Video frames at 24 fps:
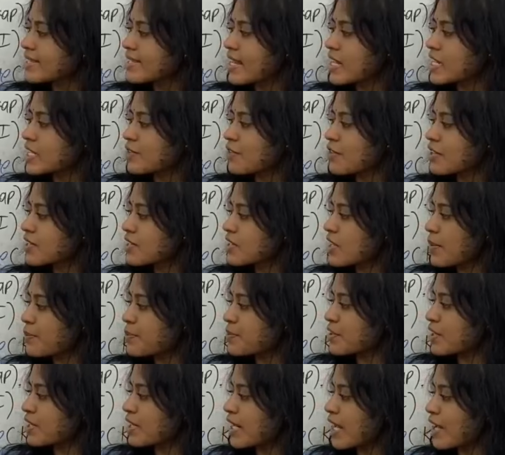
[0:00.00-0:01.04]
stands for
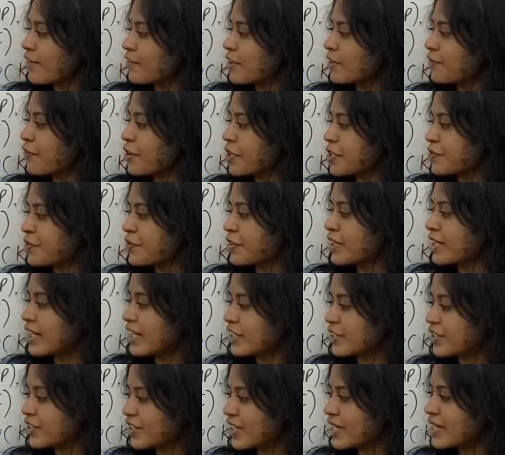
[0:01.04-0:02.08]
substrate level
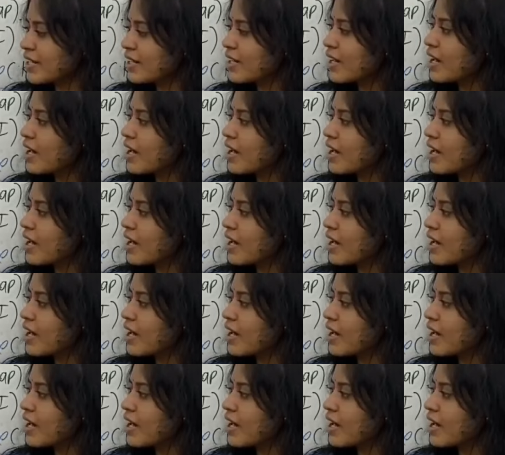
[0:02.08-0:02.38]
phosphorylation.